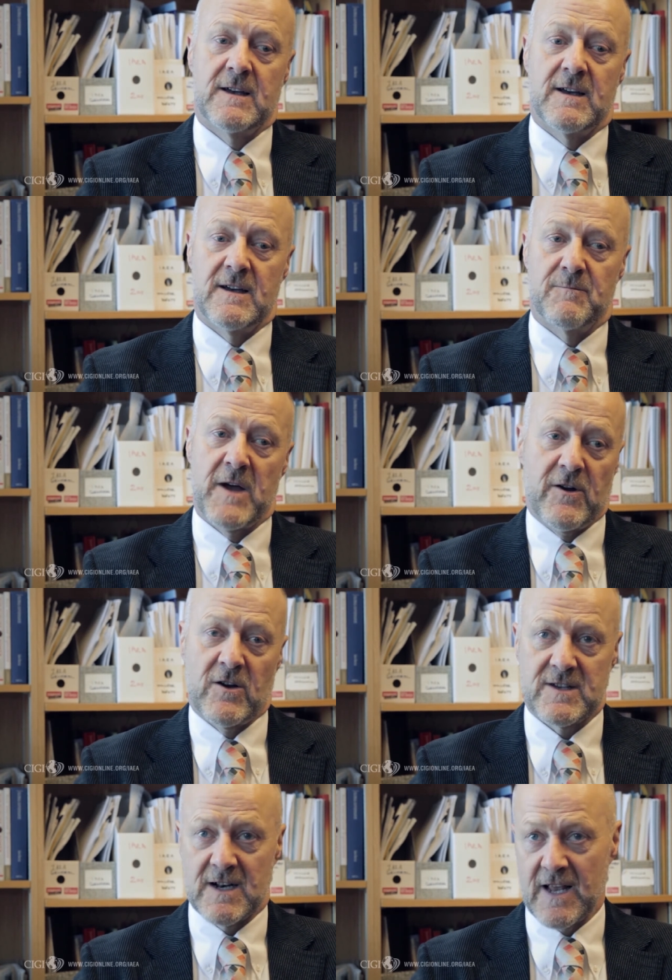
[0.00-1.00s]
And
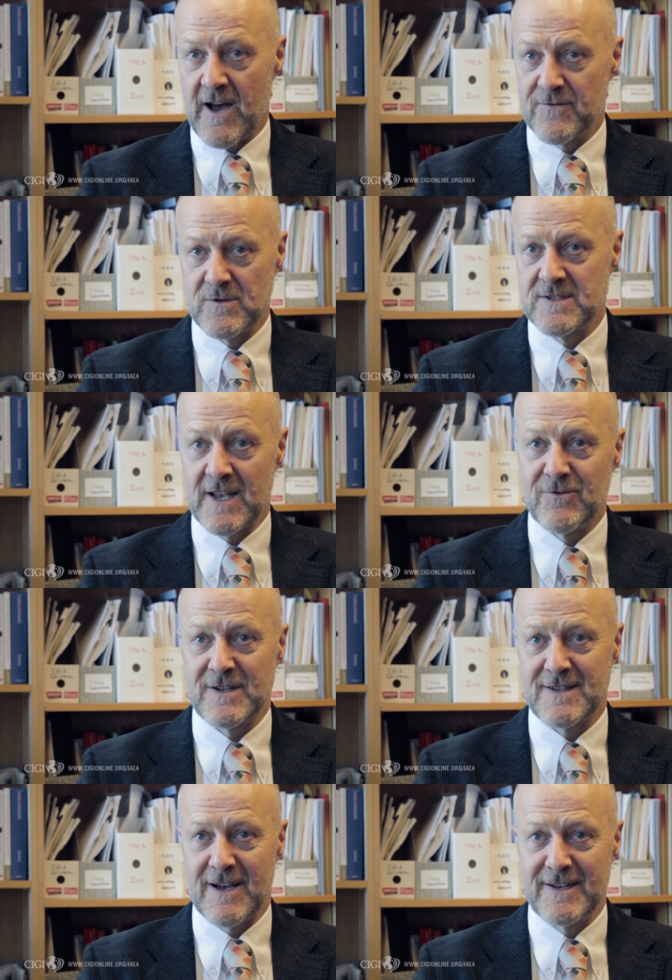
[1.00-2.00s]
paradoxically afterwards they
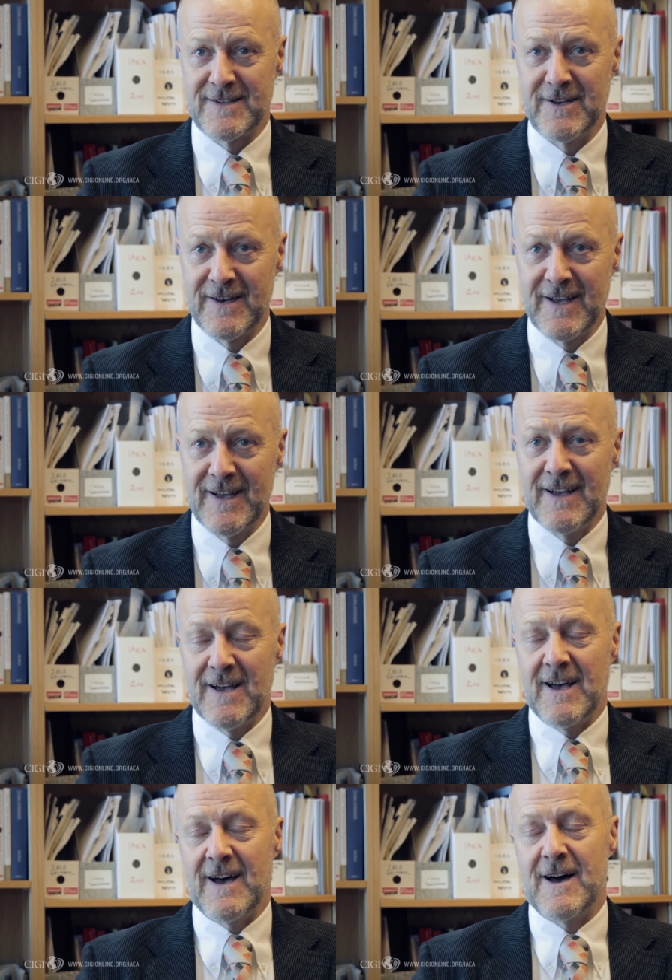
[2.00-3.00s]
criticised it.
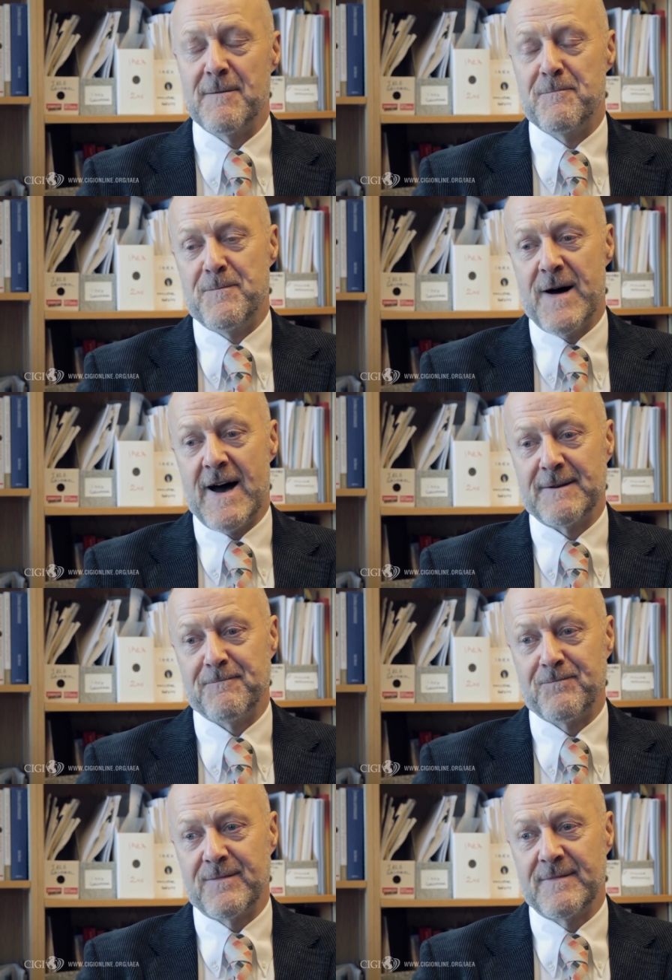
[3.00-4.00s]
Uh, but
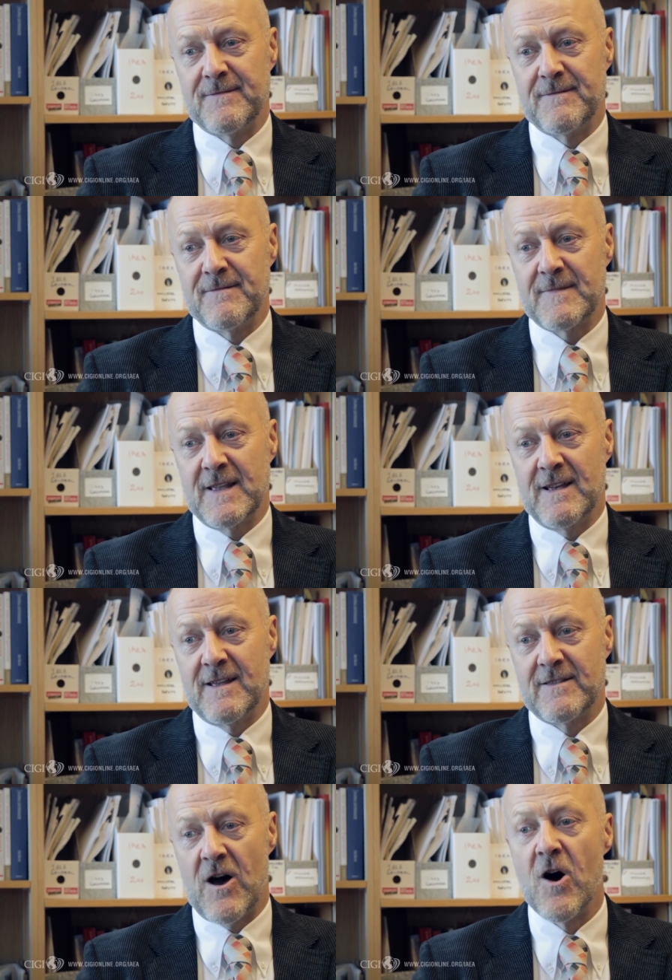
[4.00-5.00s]

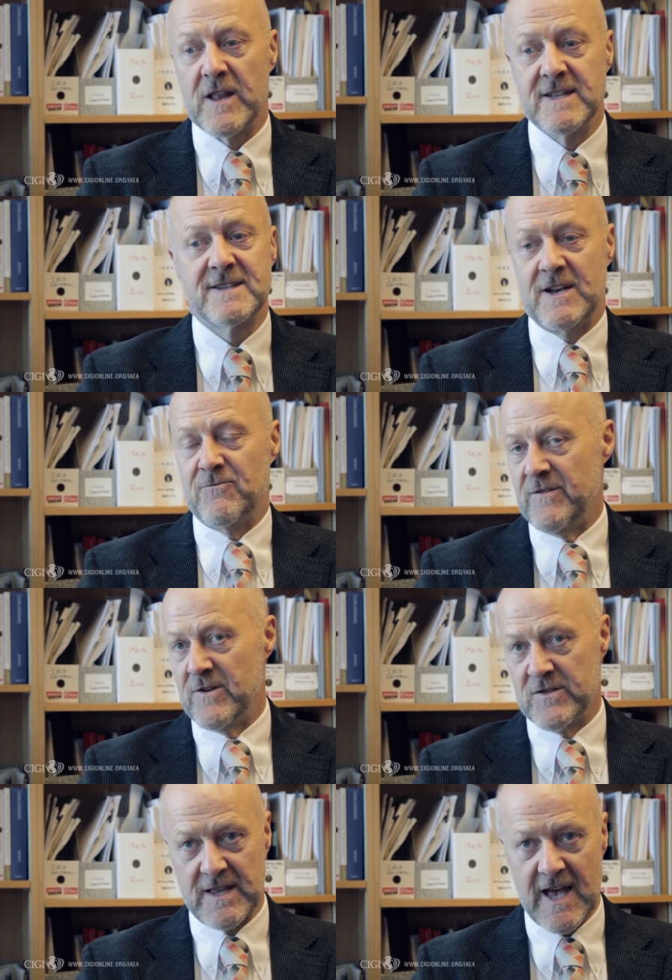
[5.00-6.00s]
the whole incident
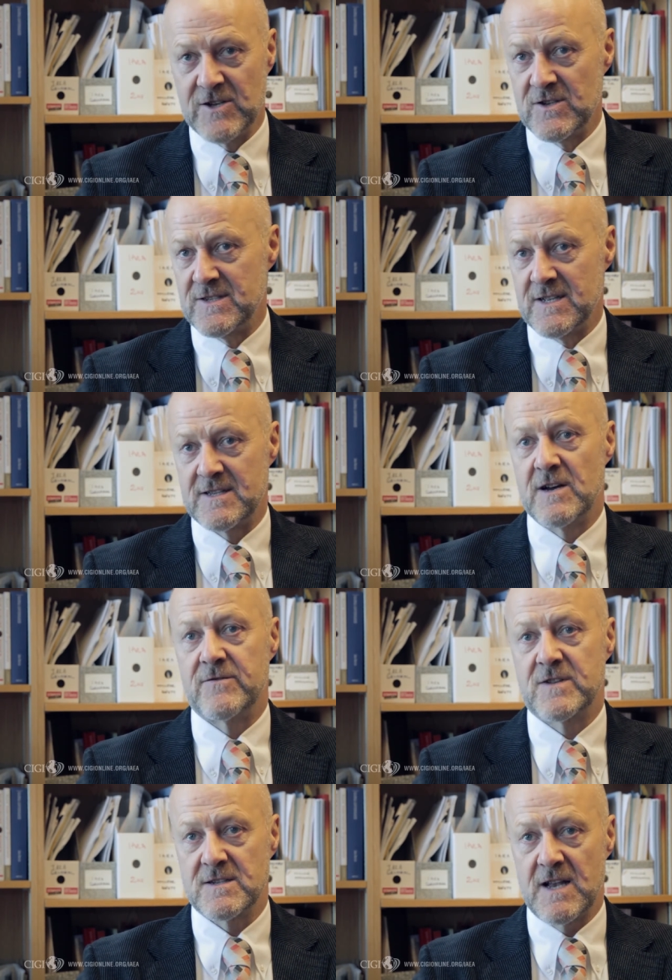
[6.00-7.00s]
revealed that the agency
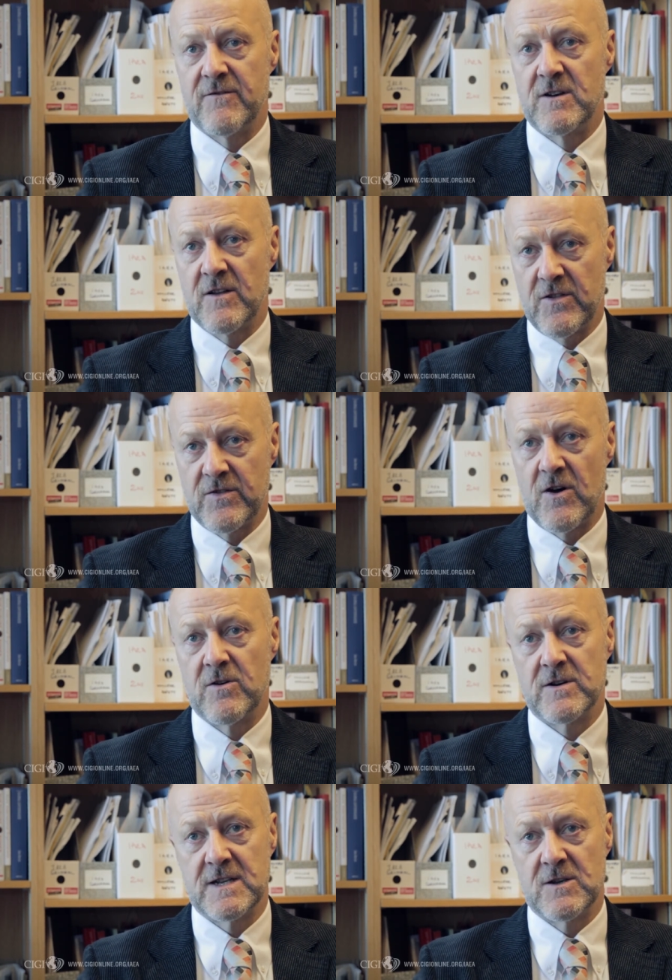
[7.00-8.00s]
itself doesn't have enough authority